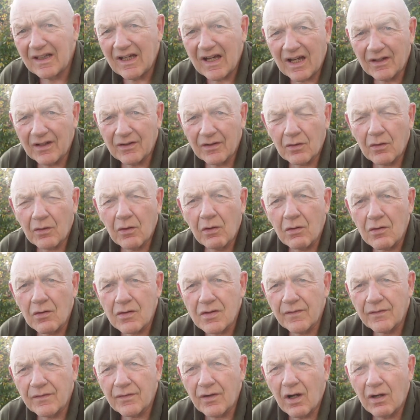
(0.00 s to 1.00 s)
and the
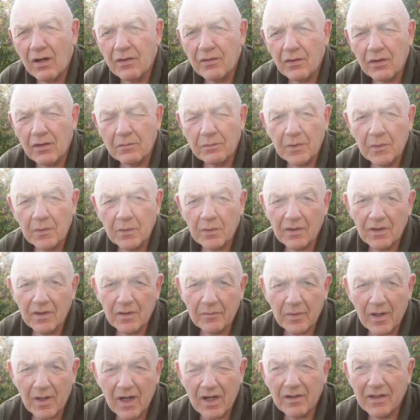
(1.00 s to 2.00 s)
course of conduct between
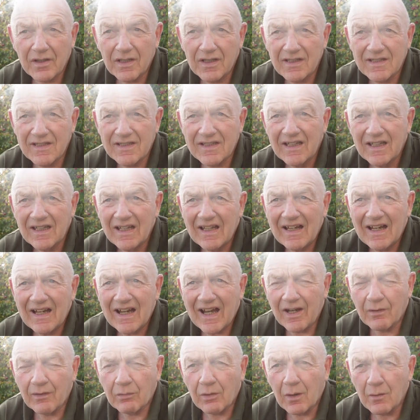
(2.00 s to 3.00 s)
the parties
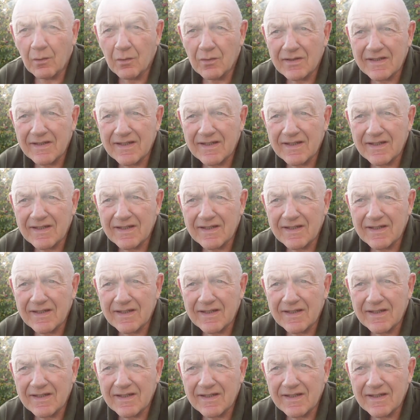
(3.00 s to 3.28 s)
and what was